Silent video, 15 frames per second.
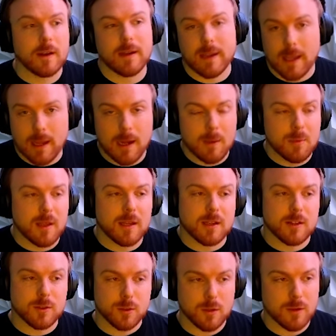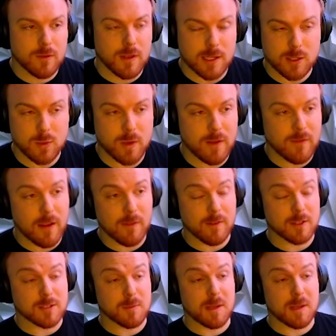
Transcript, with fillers: again, I played controller for like 25 years of my